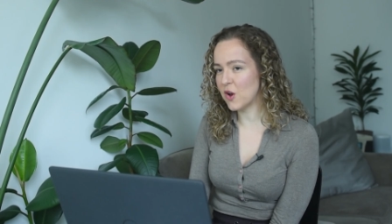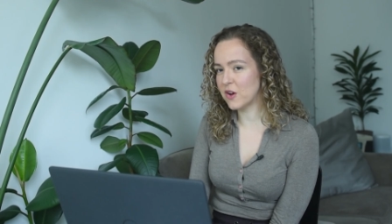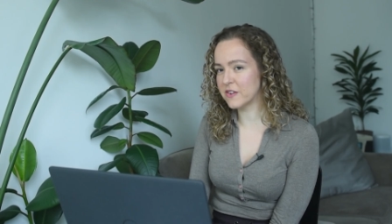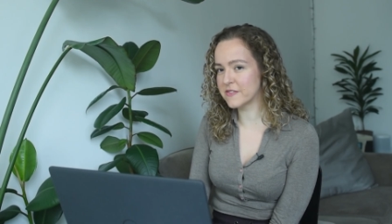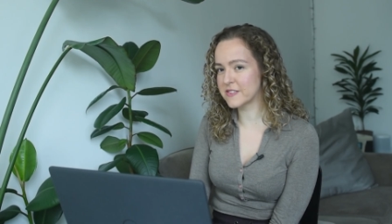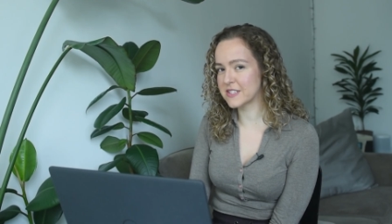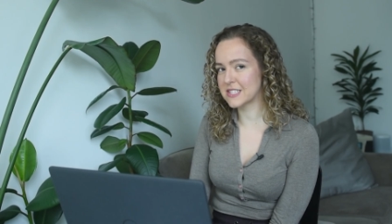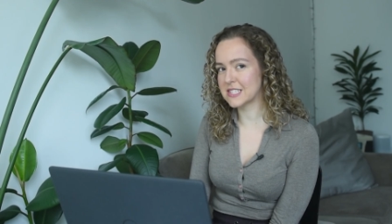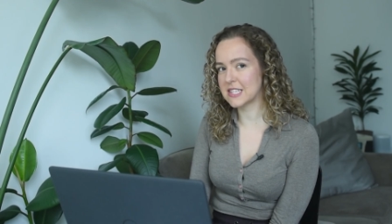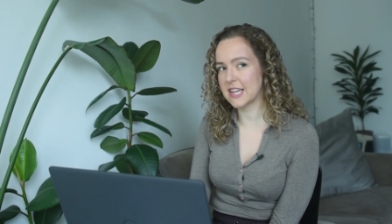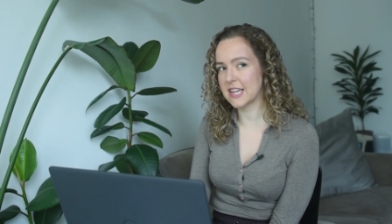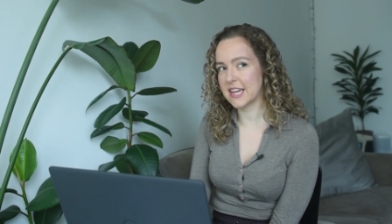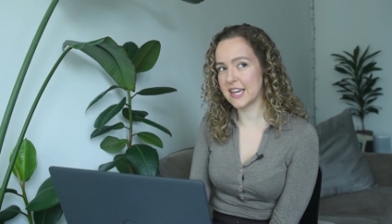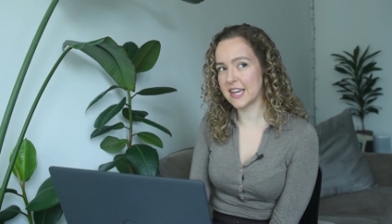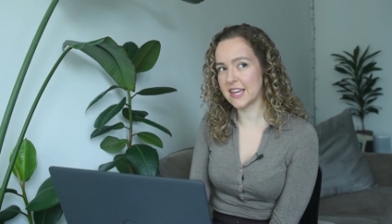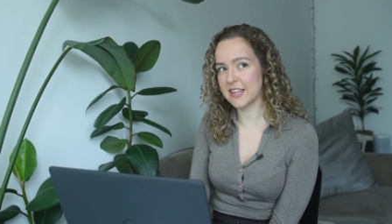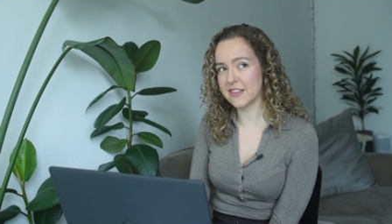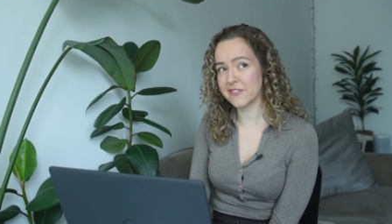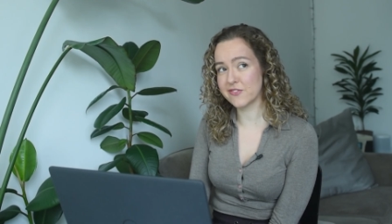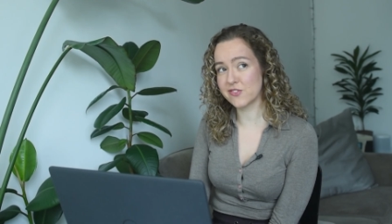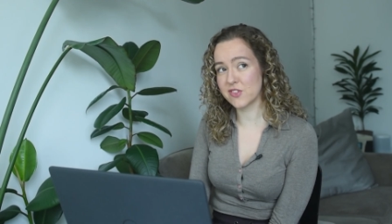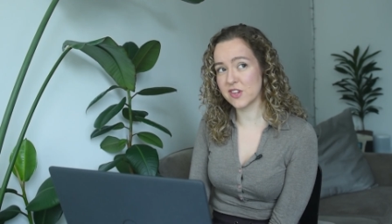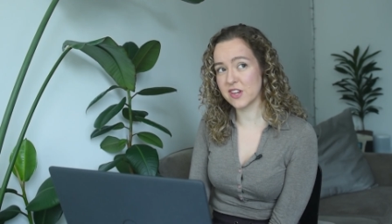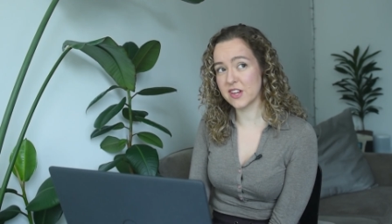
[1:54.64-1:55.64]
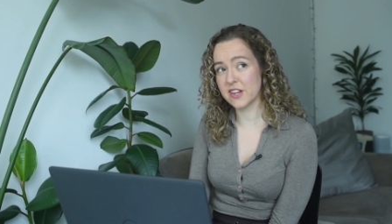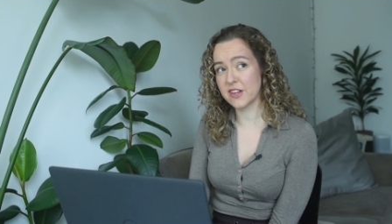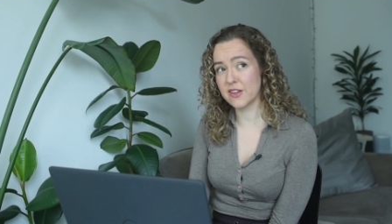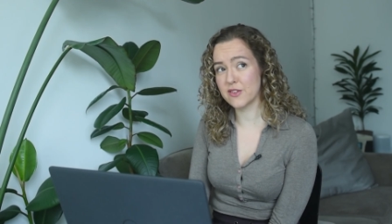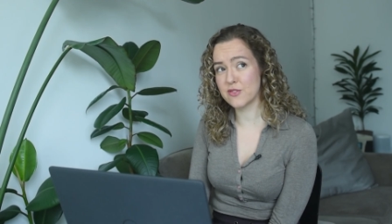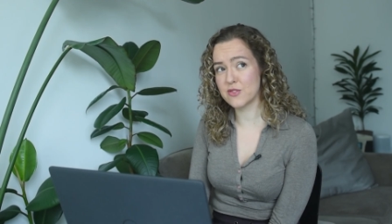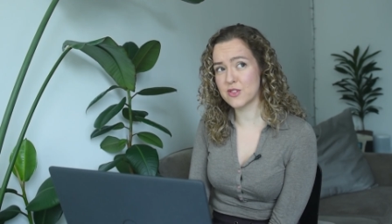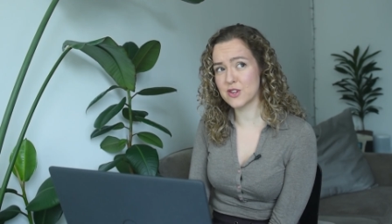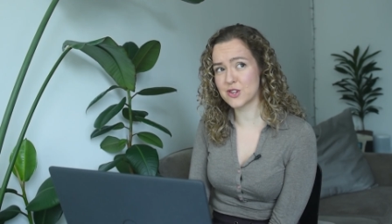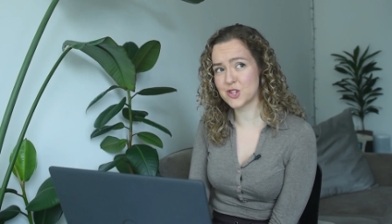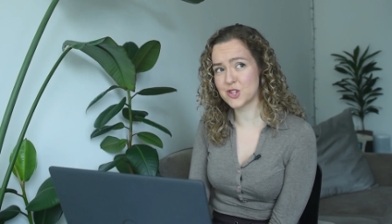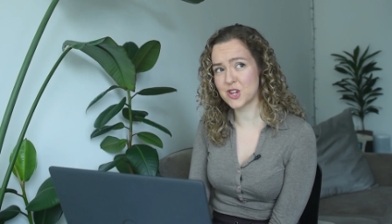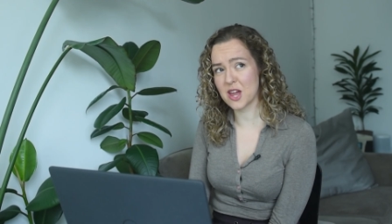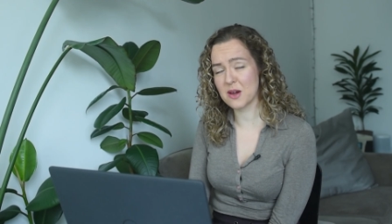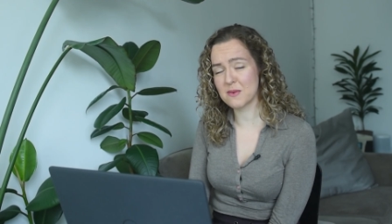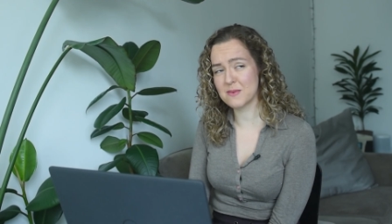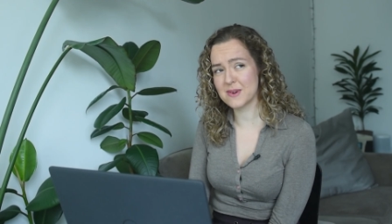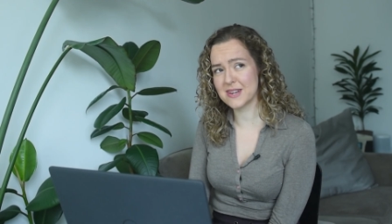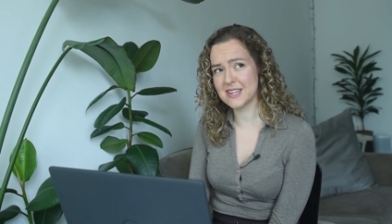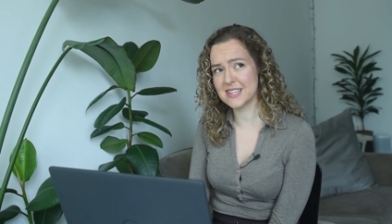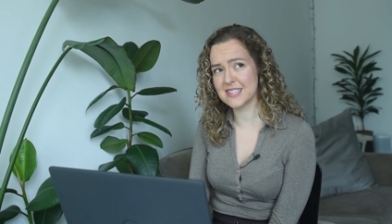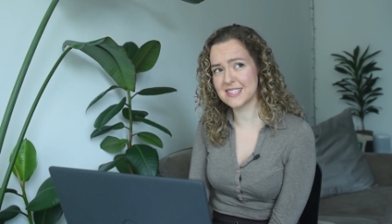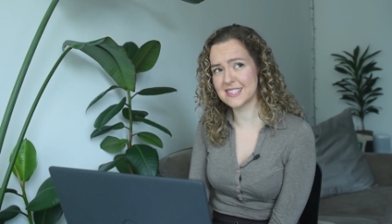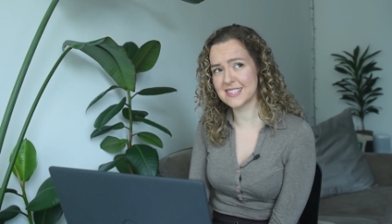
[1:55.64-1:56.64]
obviously the show
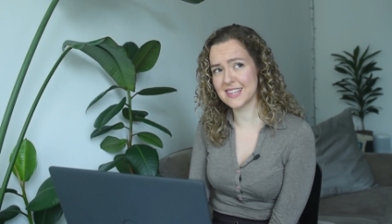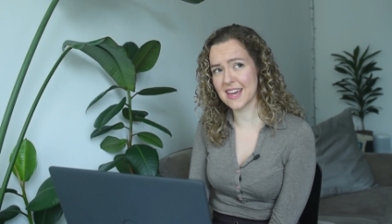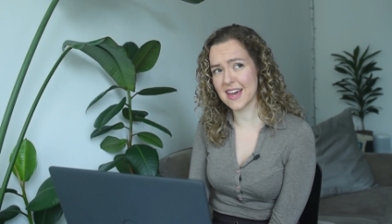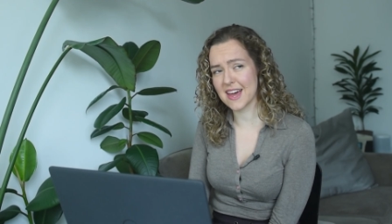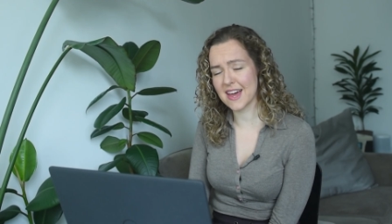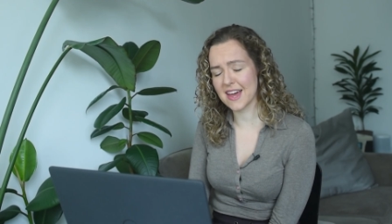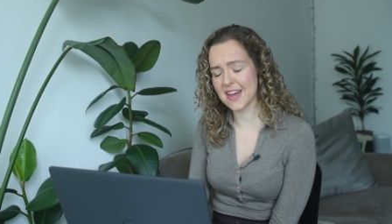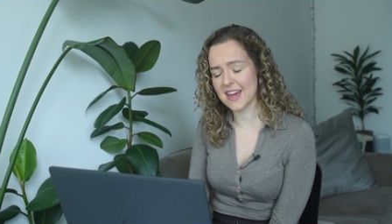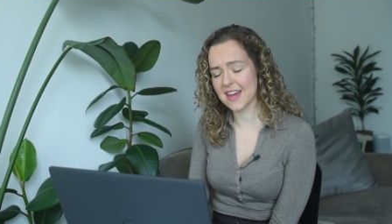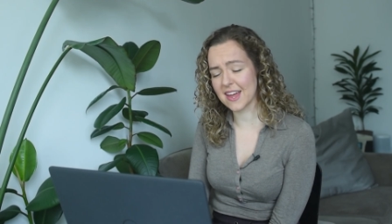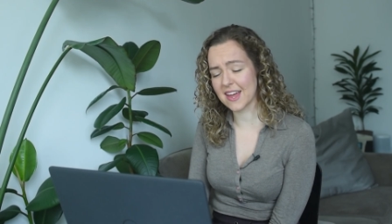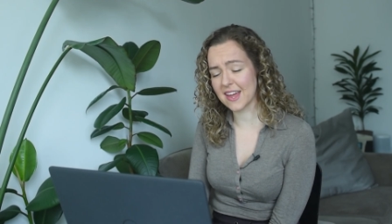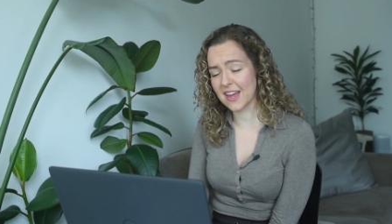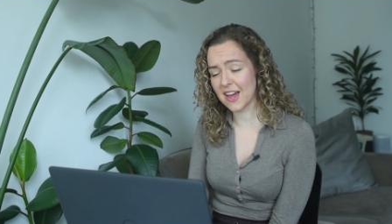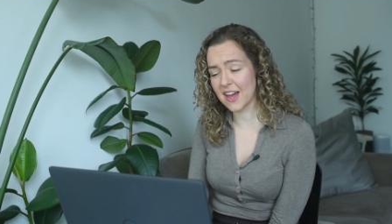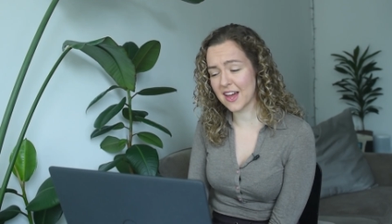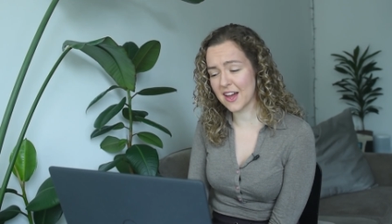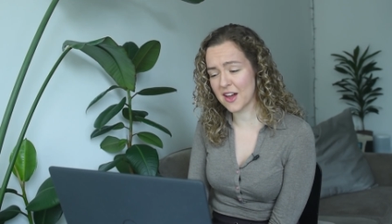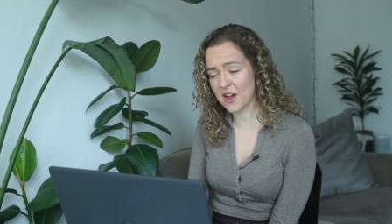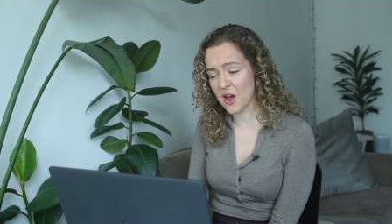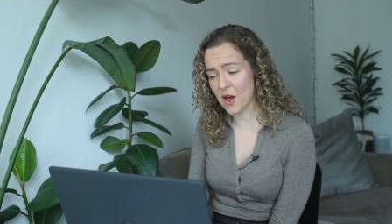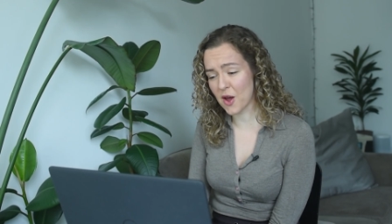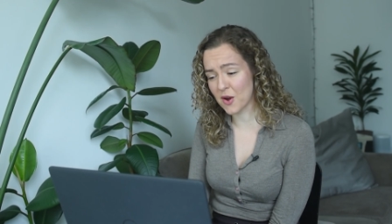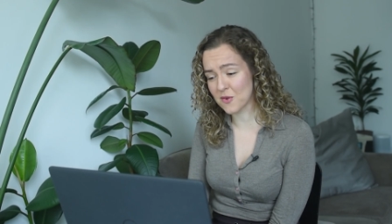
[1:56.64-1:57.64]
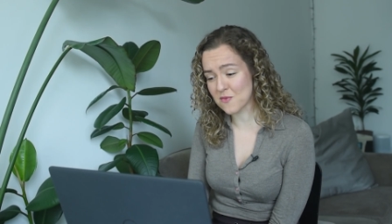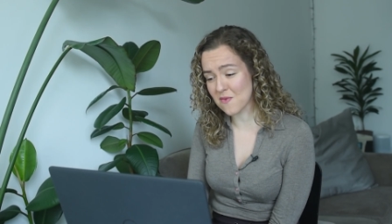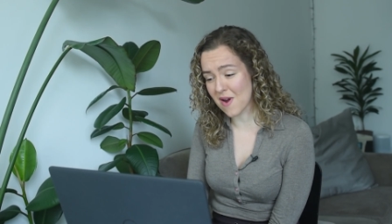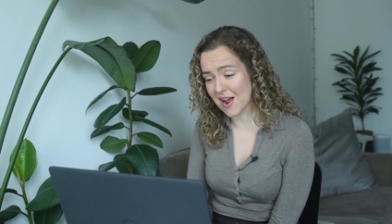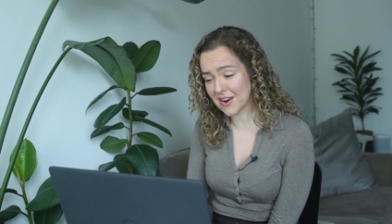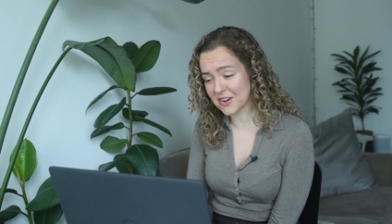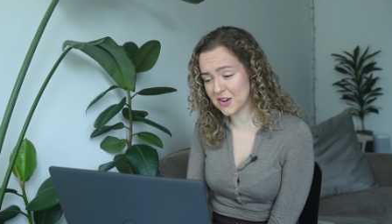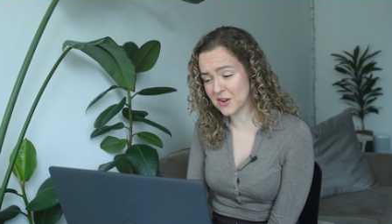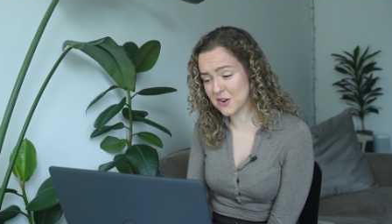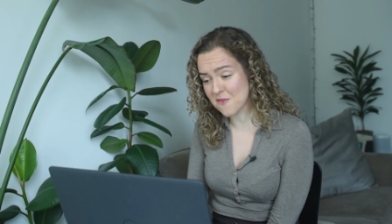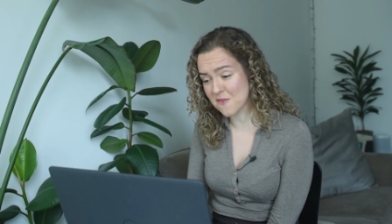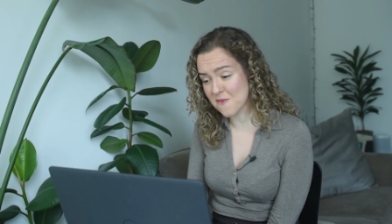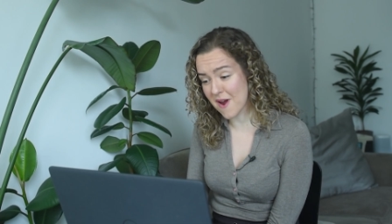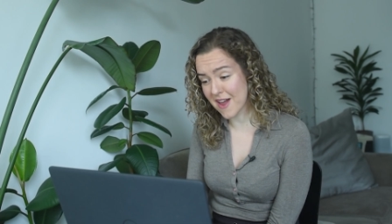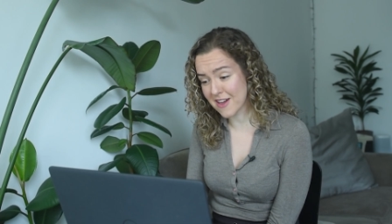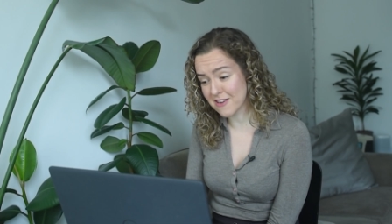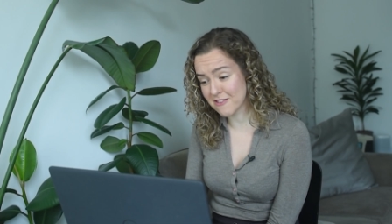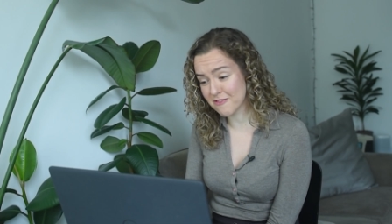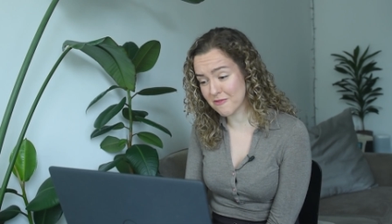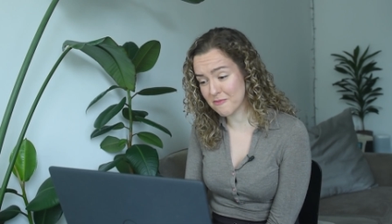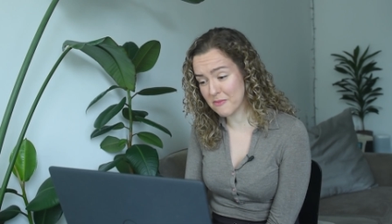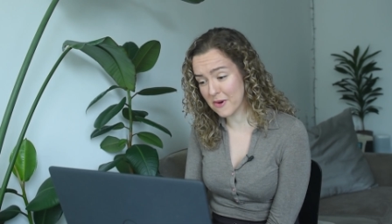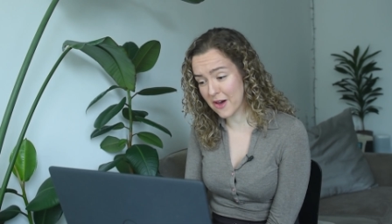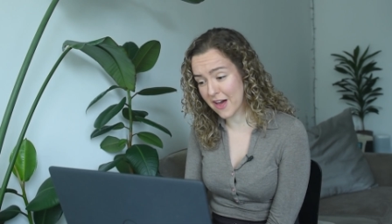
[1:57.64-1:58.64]
is a rant and a
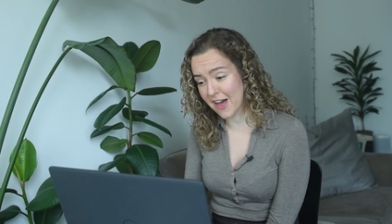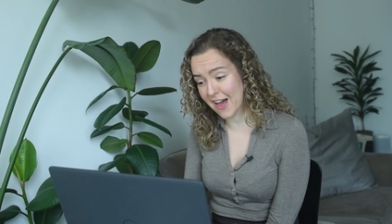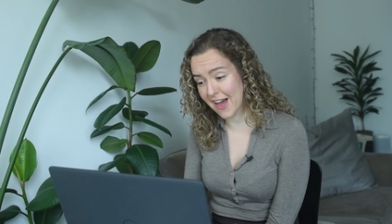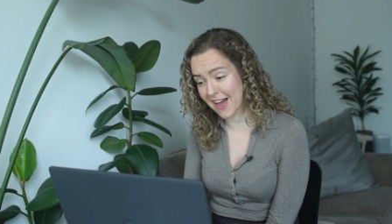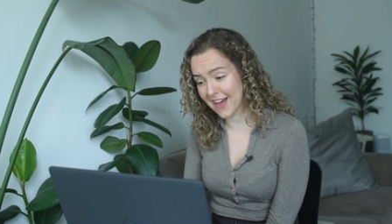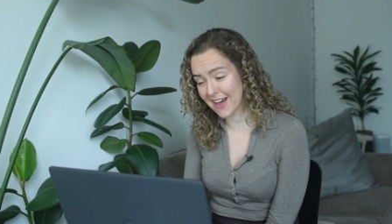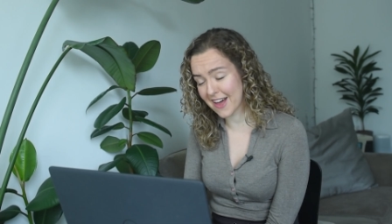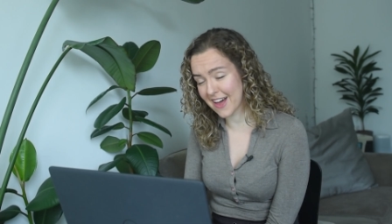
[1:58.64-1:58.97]
rave, but